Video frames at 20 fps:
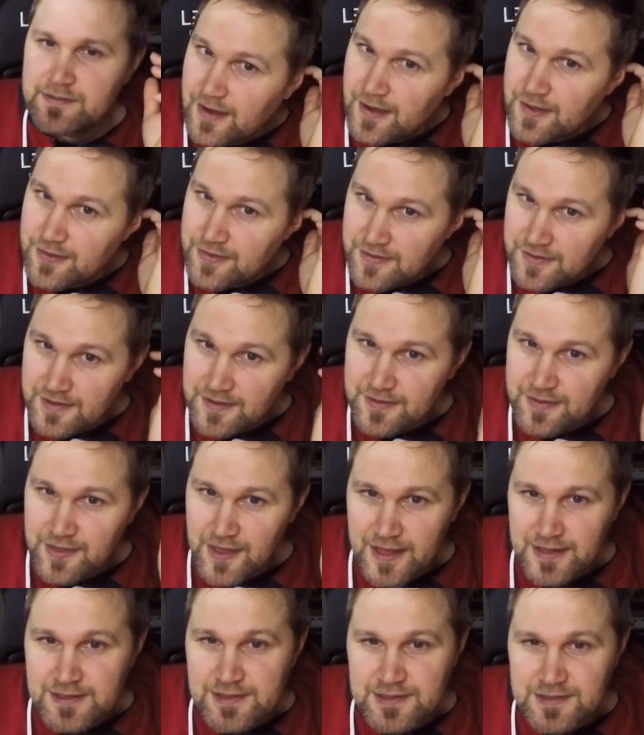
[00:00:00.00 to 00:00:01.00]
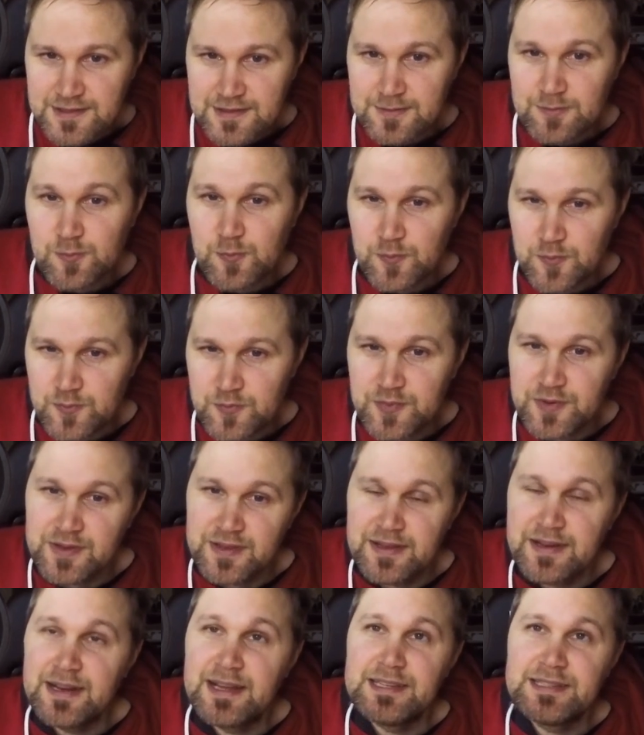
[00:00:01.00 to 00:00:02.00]
I think that's
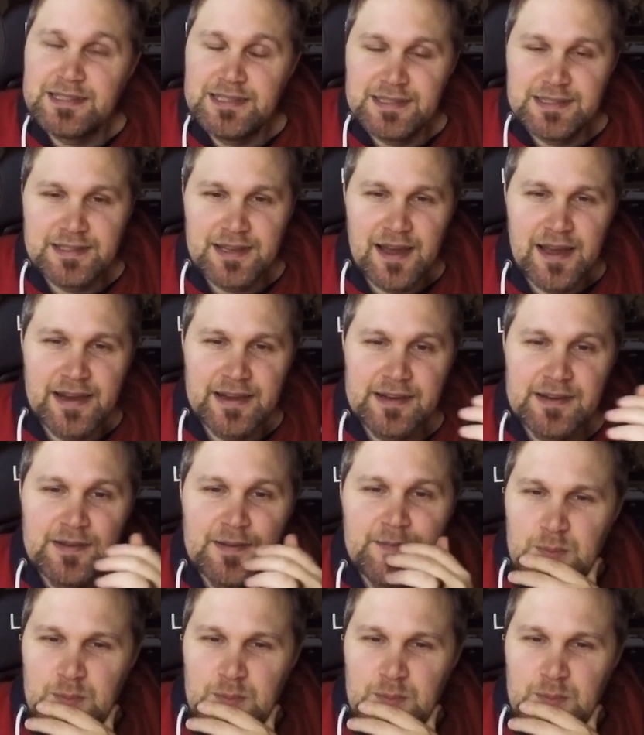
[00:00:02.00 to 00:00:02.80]
pretty nice design.